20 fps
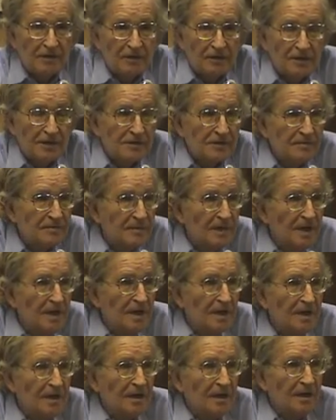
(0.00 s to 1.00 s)
They
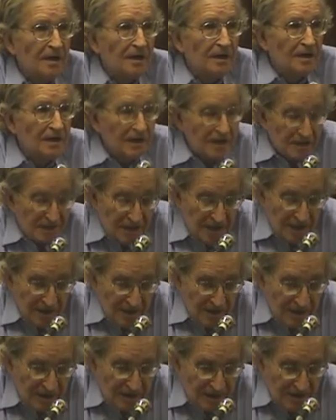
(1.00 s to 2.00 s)
say that
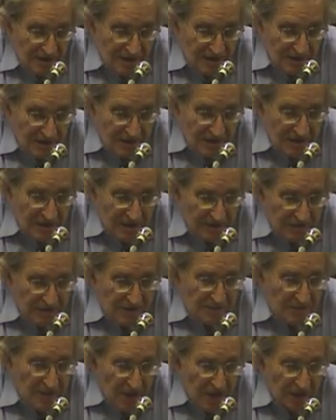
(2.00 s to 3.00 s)
that was a model
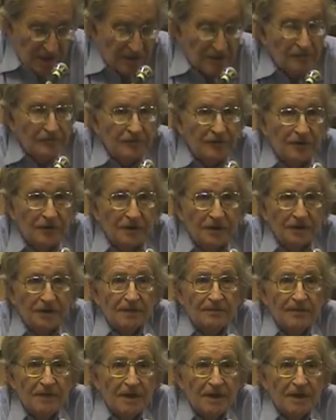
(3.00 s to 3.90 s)
for U.S.